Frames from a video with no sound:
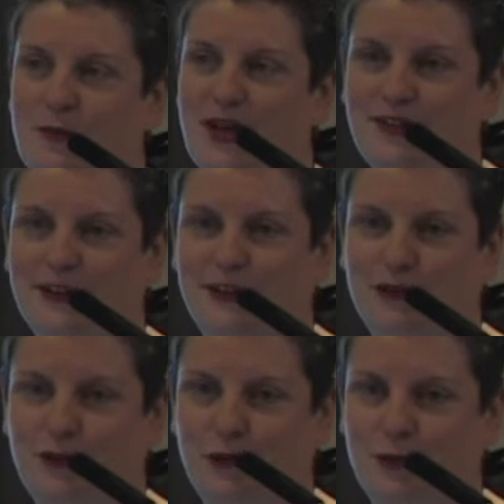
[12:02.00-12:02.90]
medical
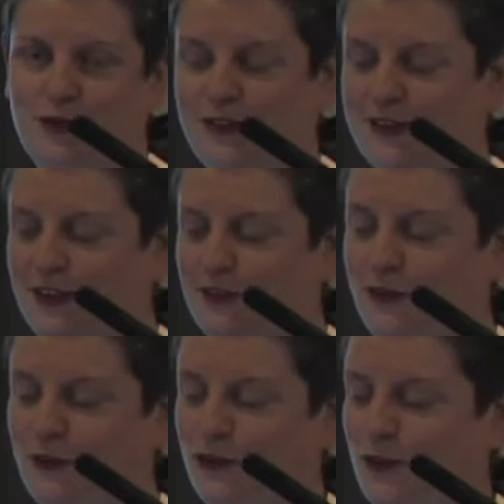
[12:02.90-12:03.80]
tubes. You'll see a
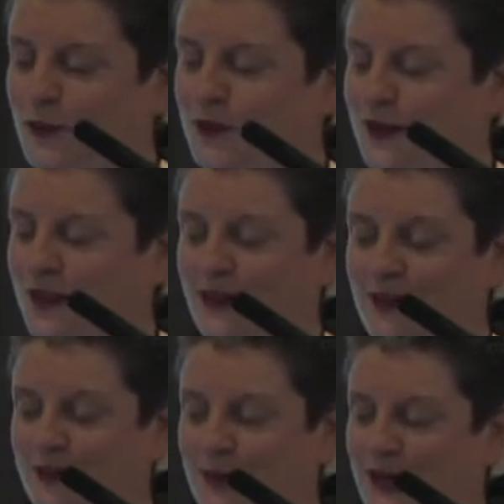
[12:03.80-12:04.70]
few tubes in there
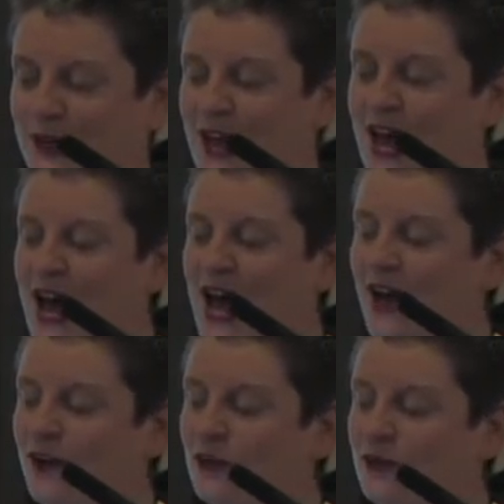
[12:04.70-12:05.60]
as well.
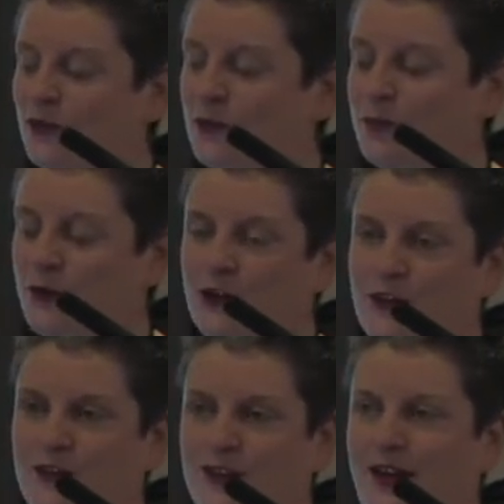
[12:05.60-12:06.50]
And also
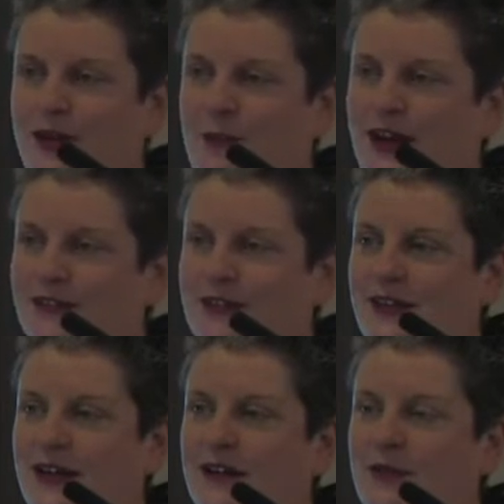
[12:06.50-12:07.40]
birds, again, back to
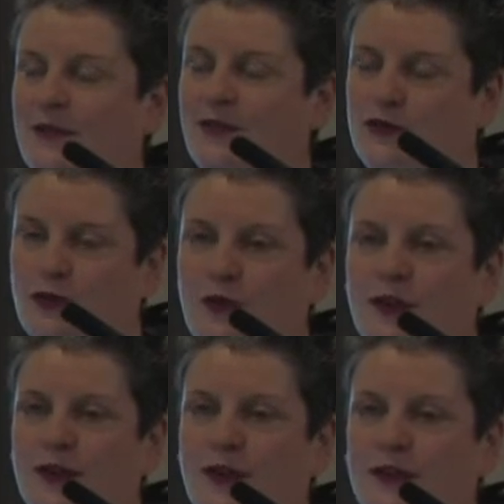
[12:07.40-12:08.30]
the kind of
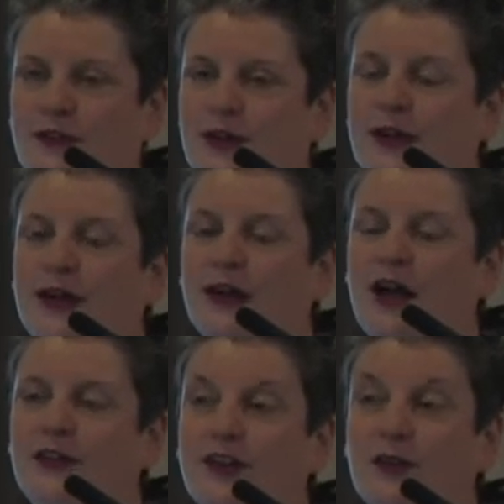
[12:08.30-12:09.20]
Victorian and
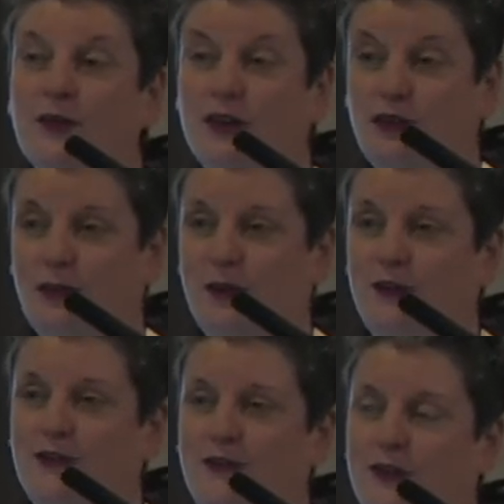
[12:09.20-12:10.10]
Gothic
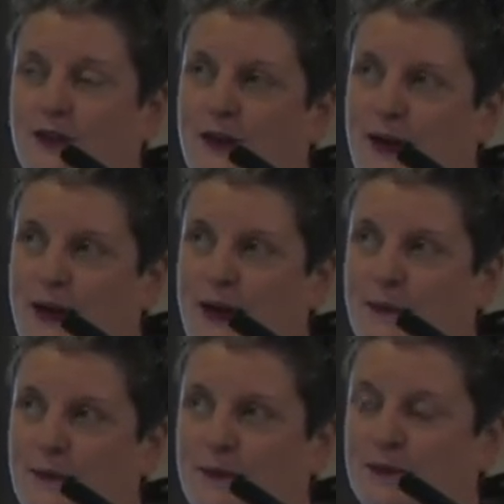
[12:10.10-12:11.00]
ritual for,
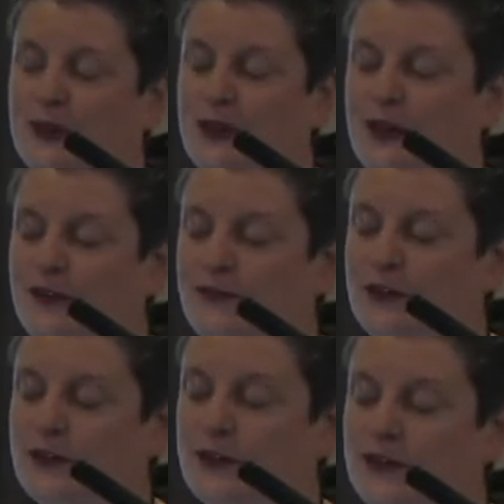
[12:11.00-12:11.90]
um,
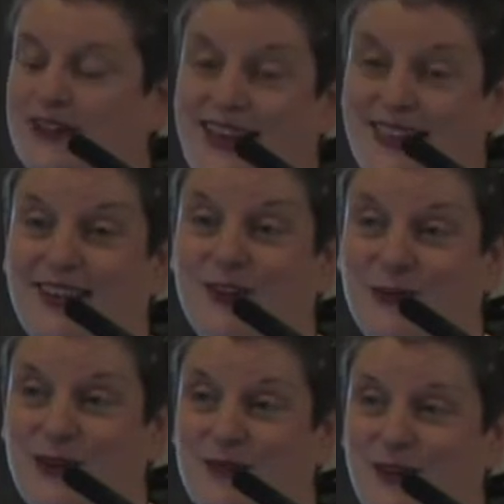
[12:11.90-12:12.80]
for death and
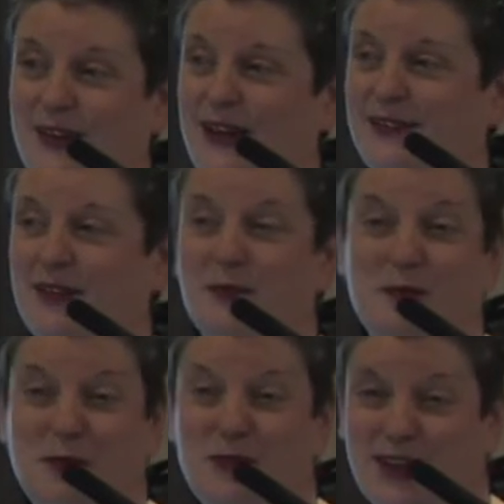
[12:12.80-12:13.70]
grieving. I seem
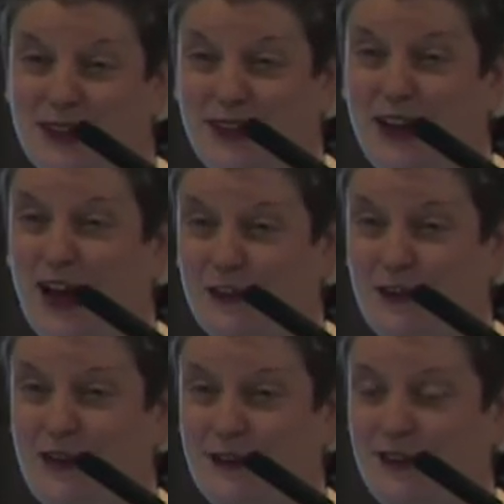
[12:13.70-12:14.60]
to be reading a lot
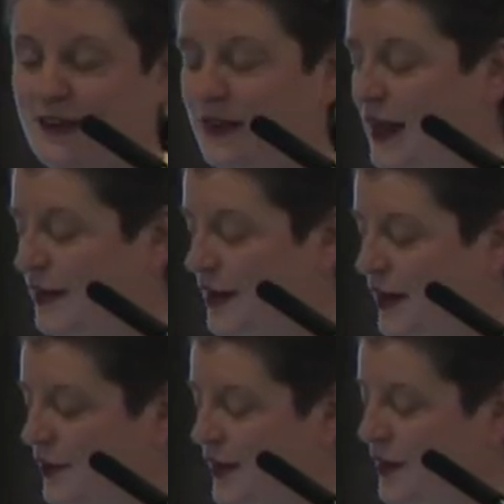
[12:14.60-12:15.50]
around that
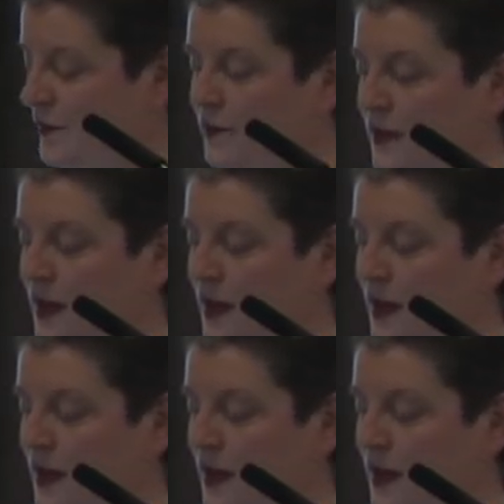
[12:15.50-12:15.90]
area.